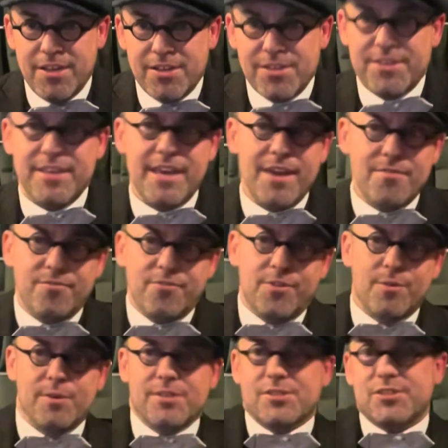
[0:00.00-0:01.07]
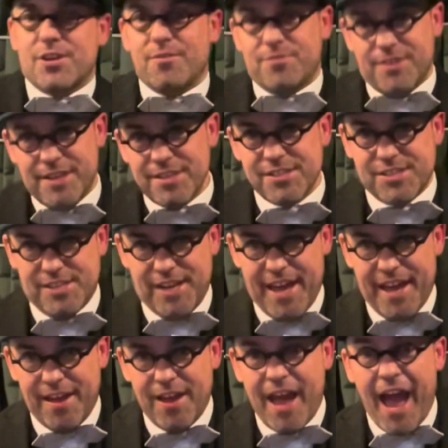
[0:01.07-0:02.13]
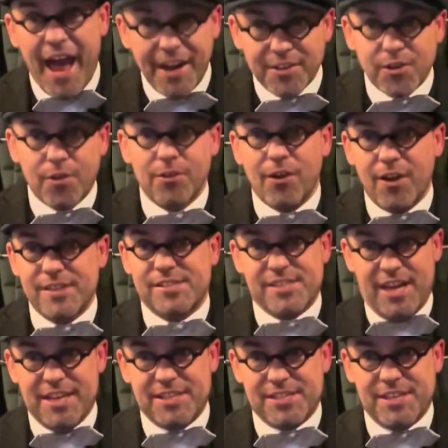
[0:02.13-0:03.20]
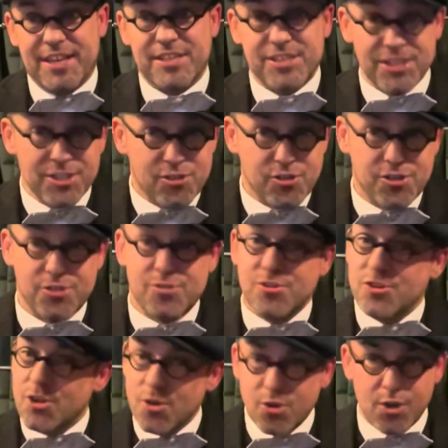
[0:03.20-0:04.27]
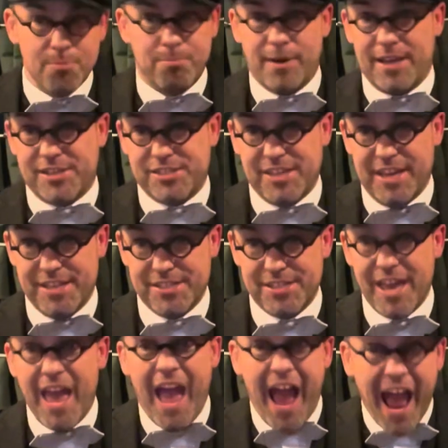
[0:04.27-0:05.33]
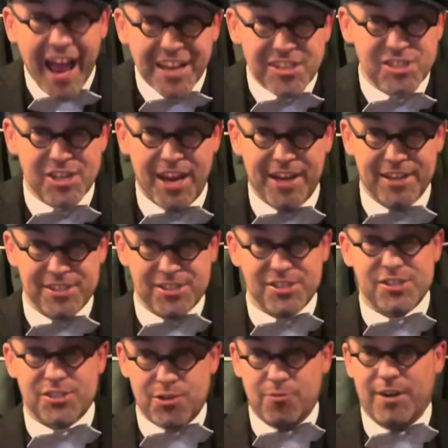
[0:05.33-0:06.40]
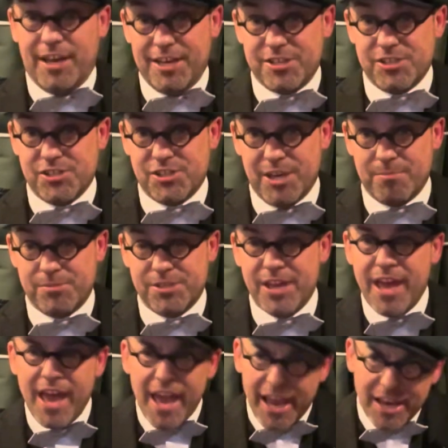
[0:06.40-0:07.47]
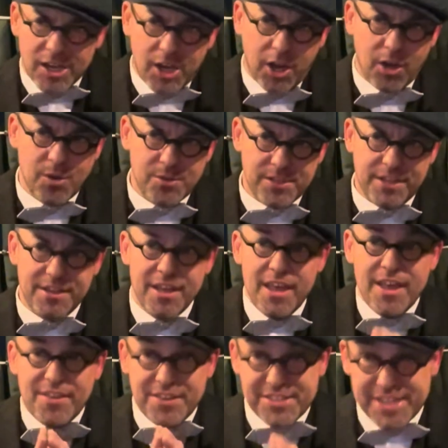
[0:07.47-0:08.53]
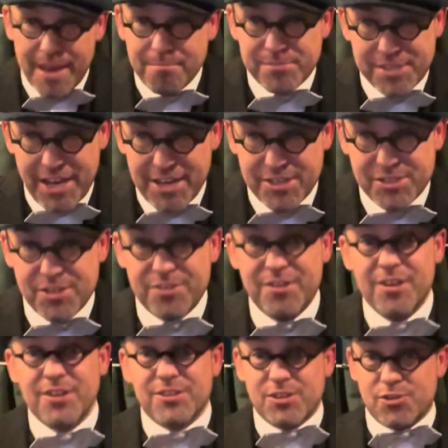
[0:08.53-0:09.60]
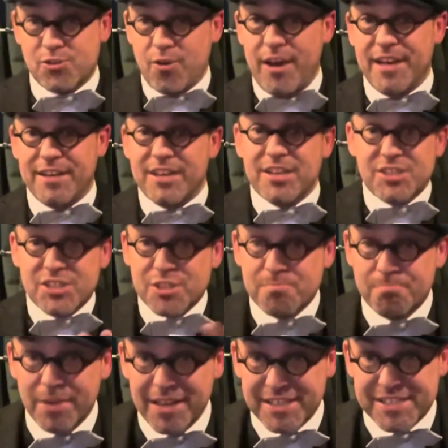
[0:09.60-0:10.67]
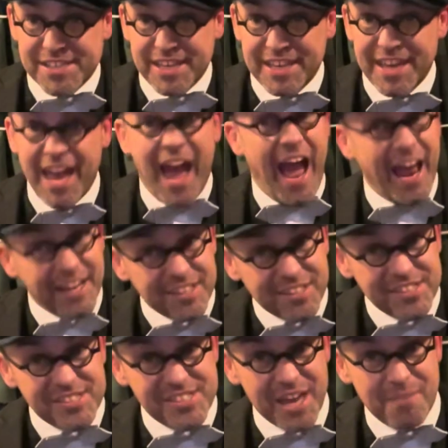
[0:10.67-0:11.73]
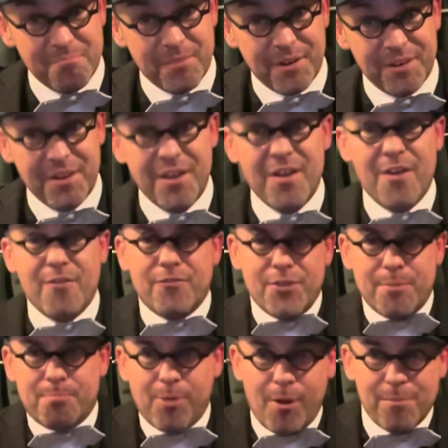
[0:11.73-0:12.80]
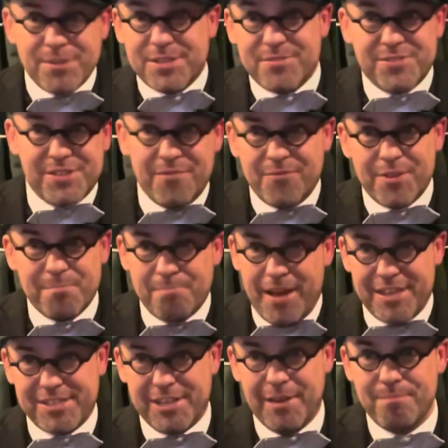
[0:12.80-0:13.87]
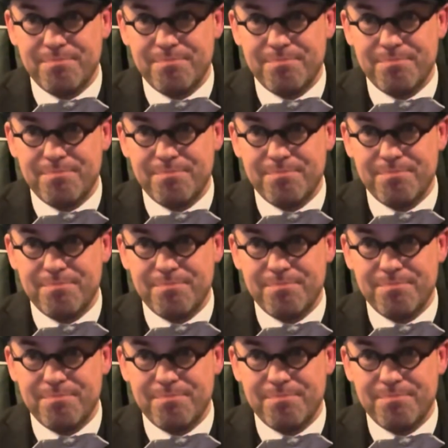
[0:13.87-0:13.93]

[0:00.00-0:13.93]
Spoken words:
The influence of the internet and online dating has introduced new complexities and challenges to relationships, including the temptation to trade stability and contentment for the promise of something better.